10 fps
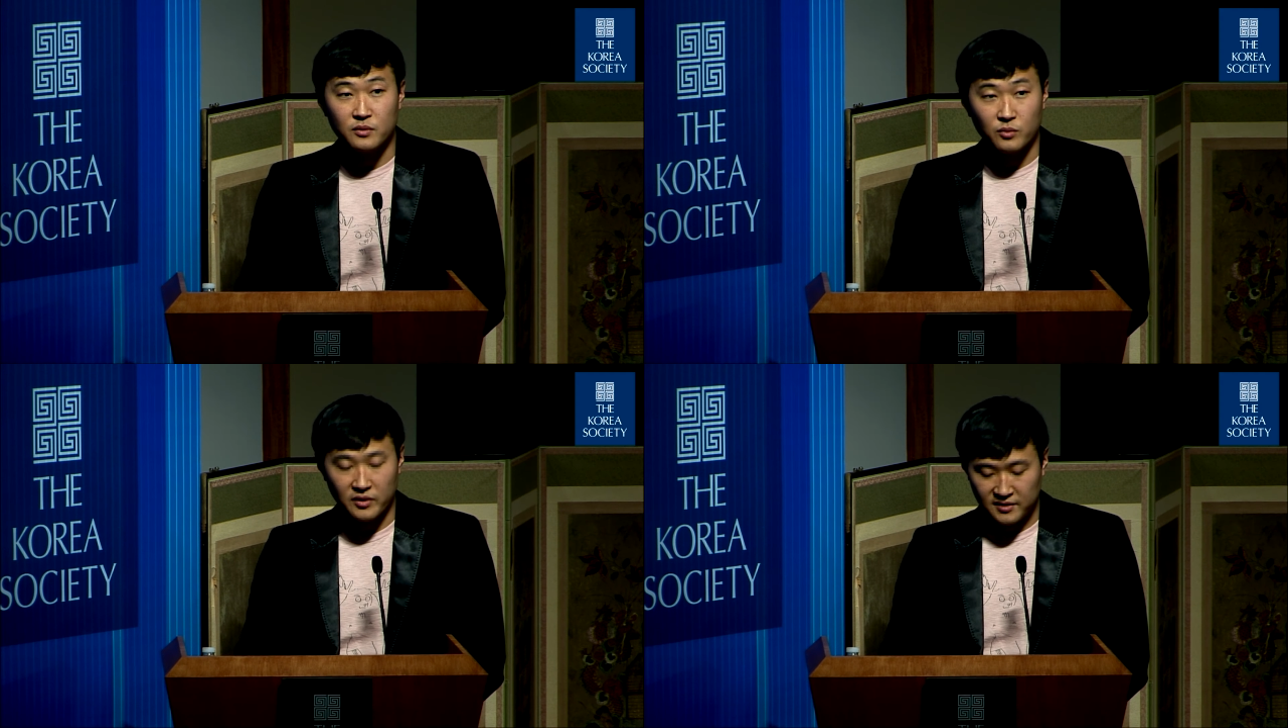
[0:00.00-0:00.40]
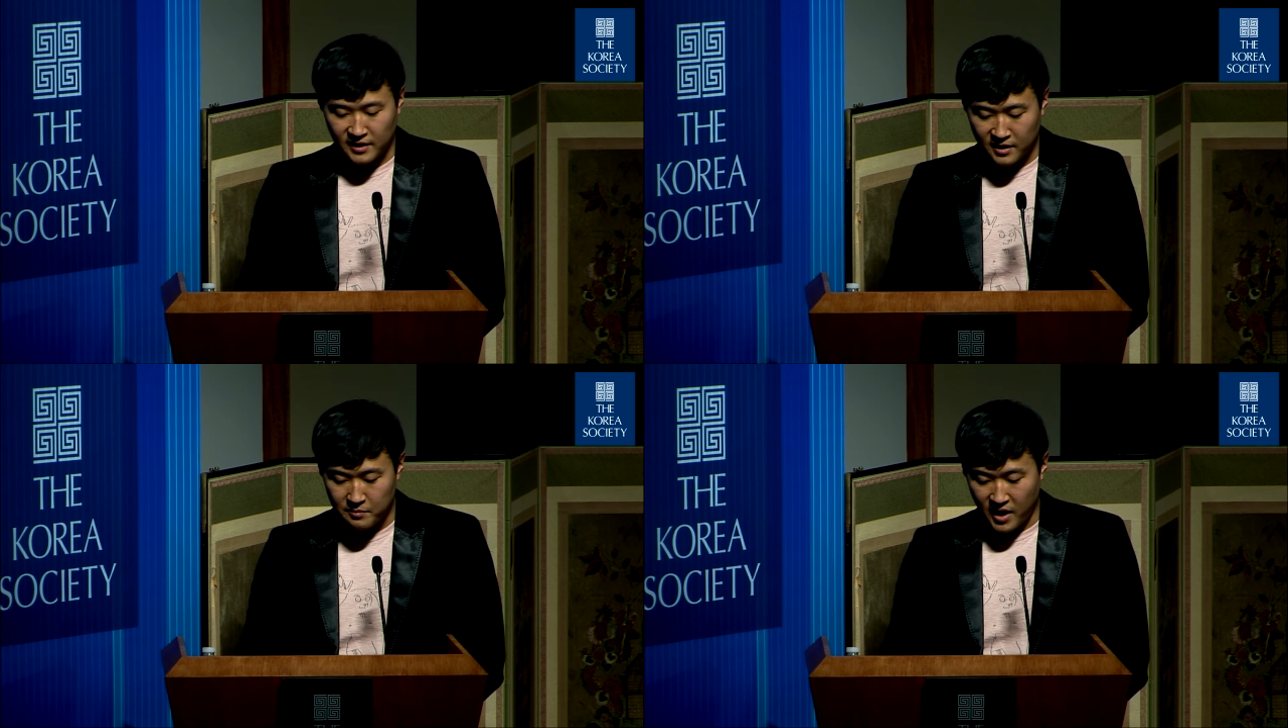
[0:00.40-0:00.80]
with
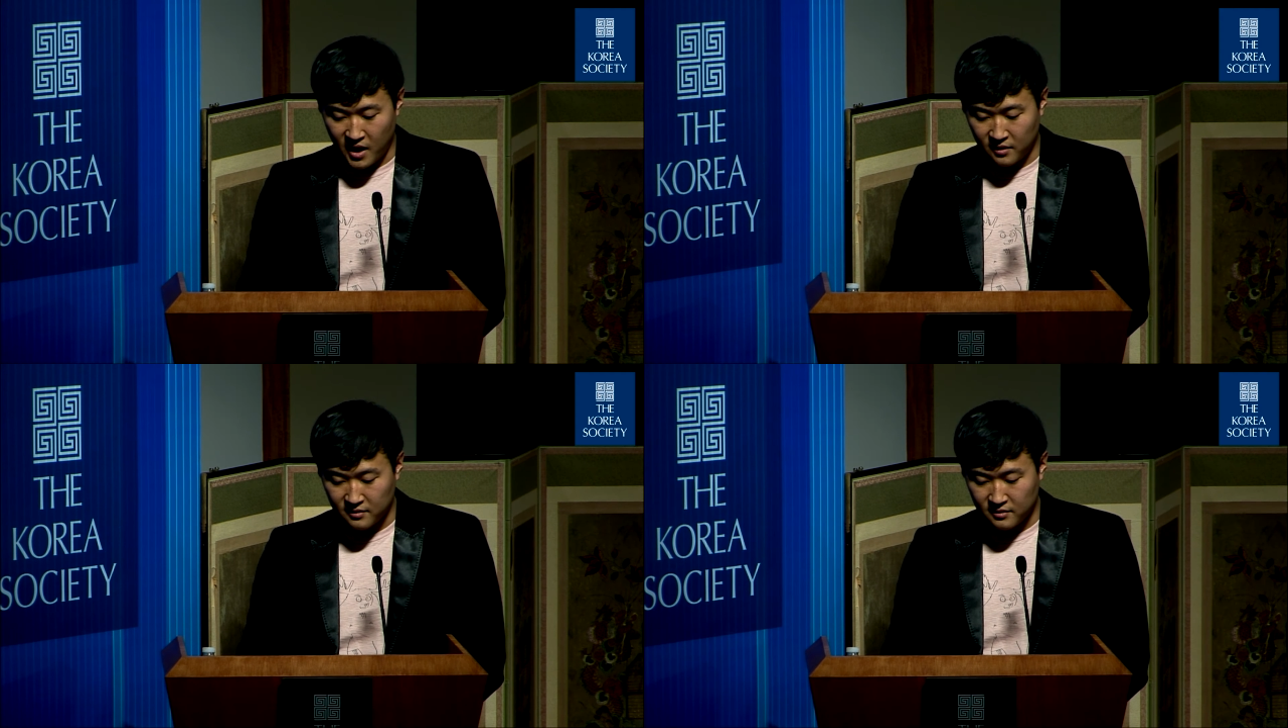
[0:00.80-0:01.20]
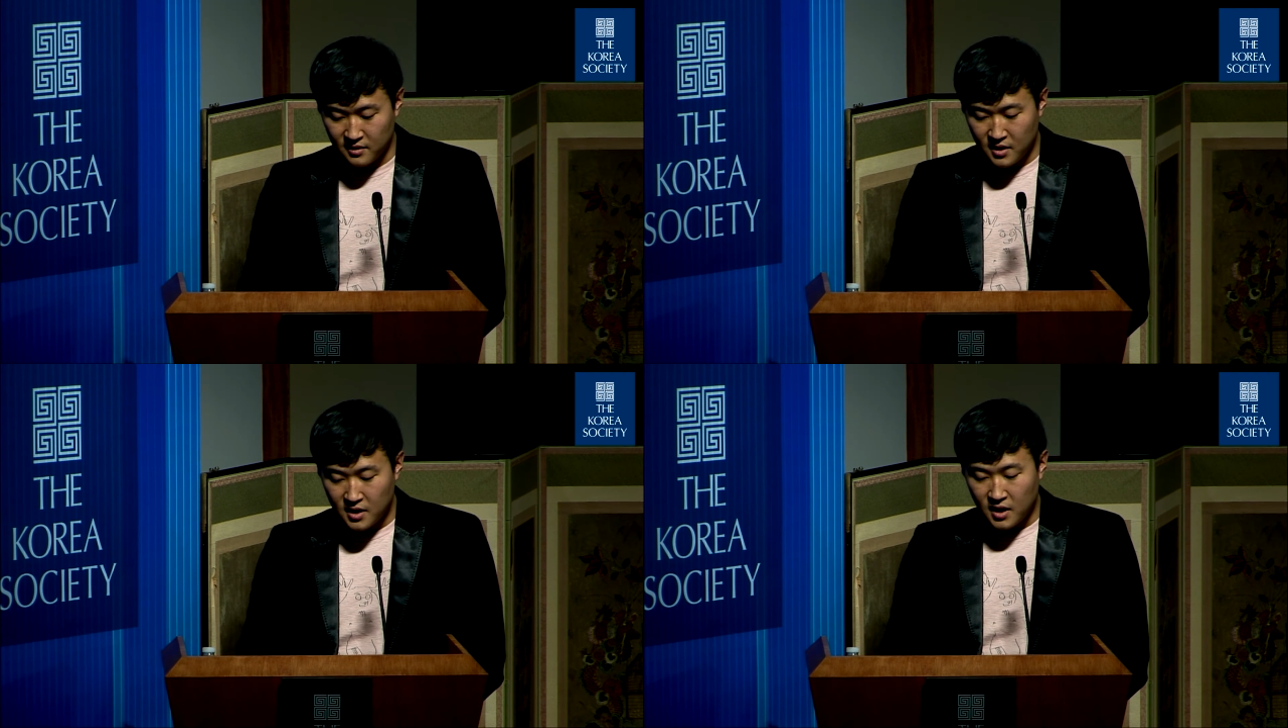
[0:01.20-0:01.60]
sandbags.
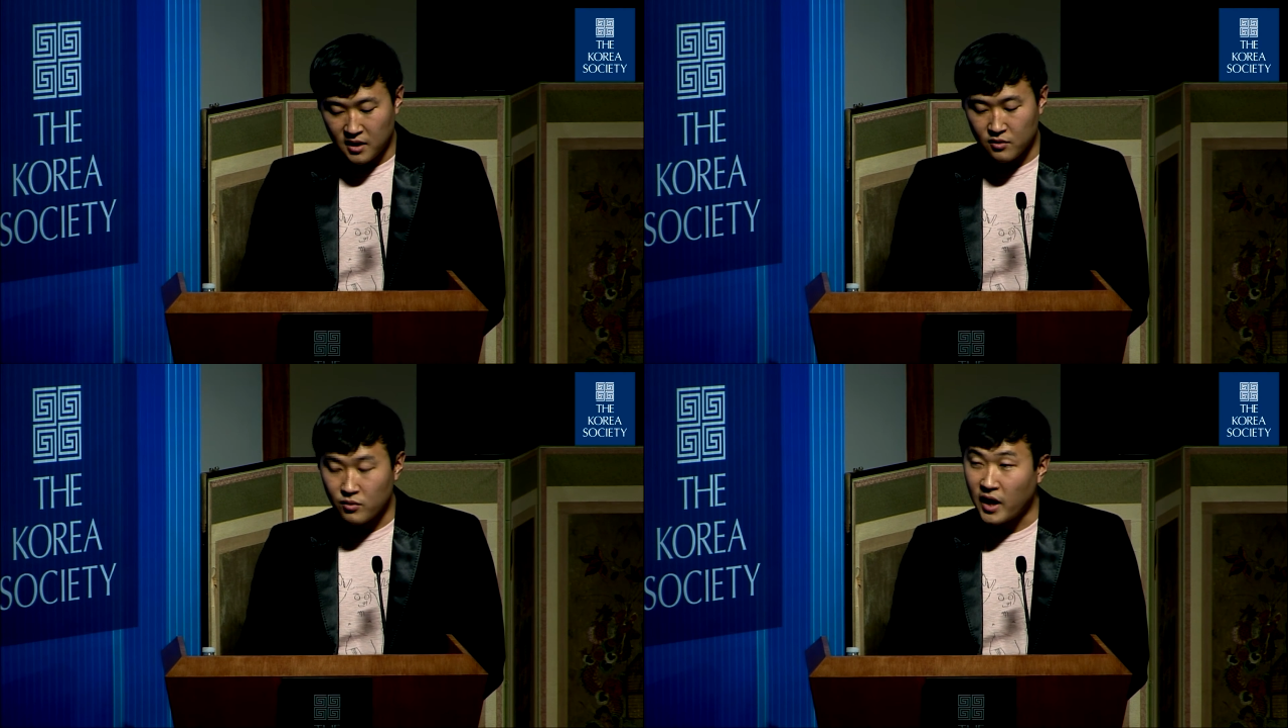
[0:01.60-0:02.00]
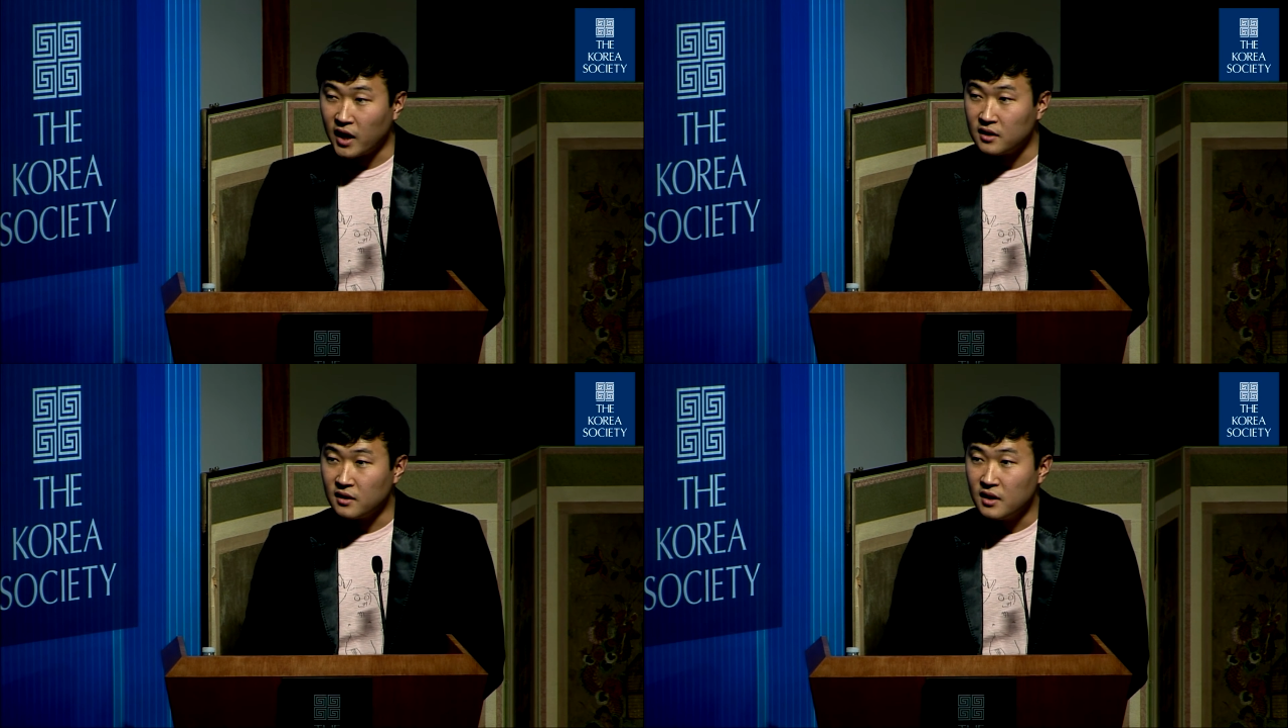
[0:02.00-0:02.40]
In the
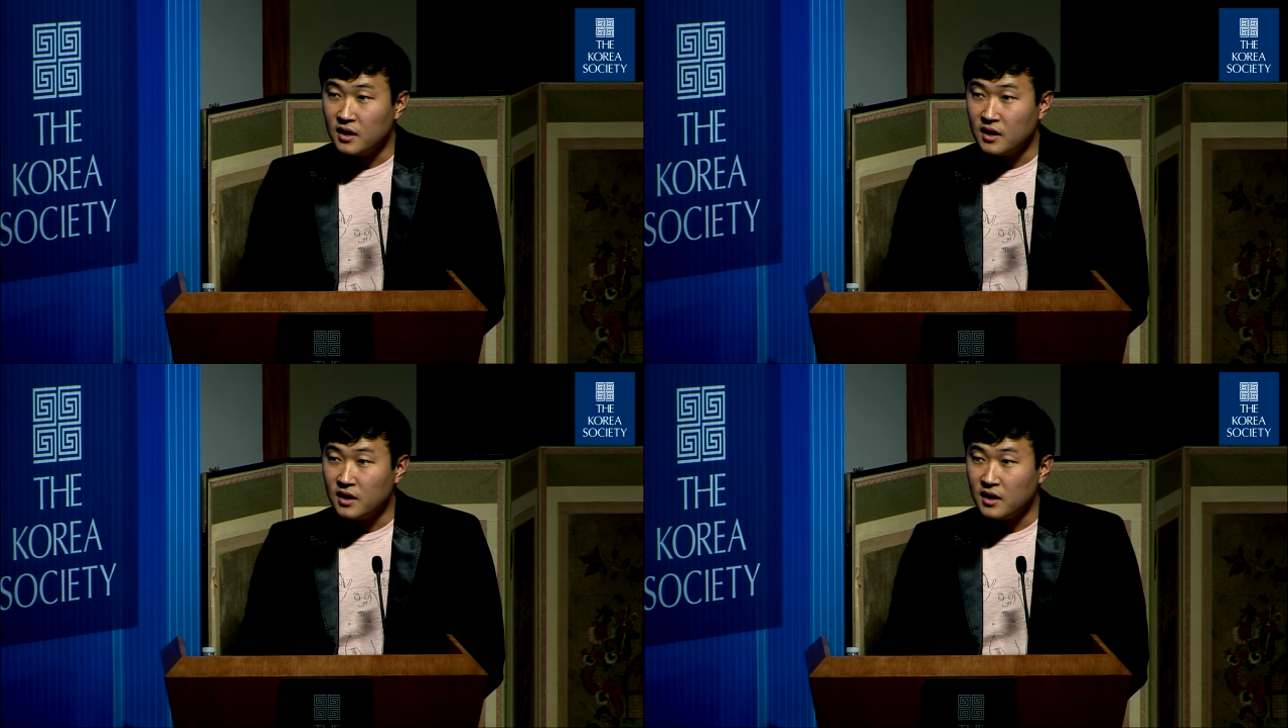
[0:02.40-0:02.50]
rain,